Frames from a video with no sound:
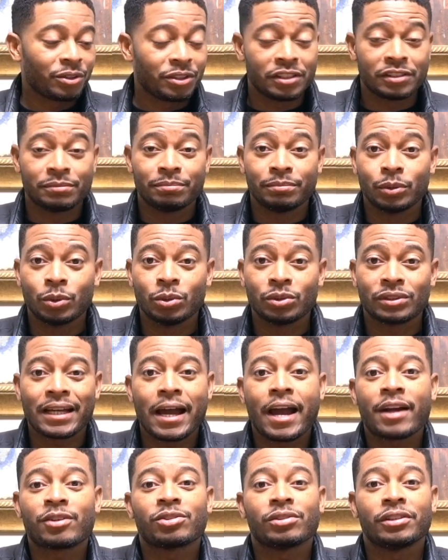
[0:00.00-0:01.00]
these boots
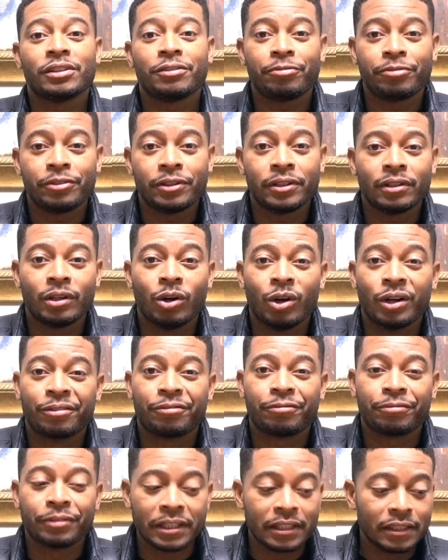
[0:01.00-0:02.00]
actually feel
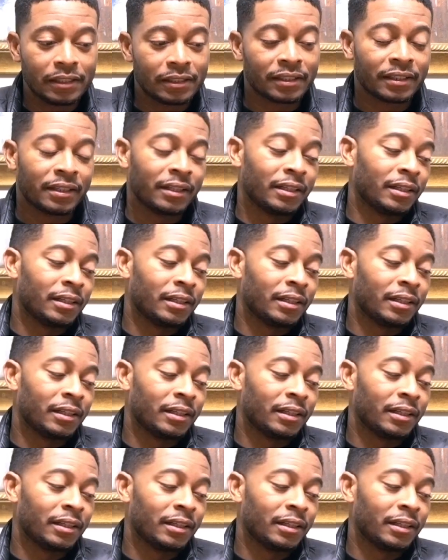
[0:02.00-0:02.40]
on feet,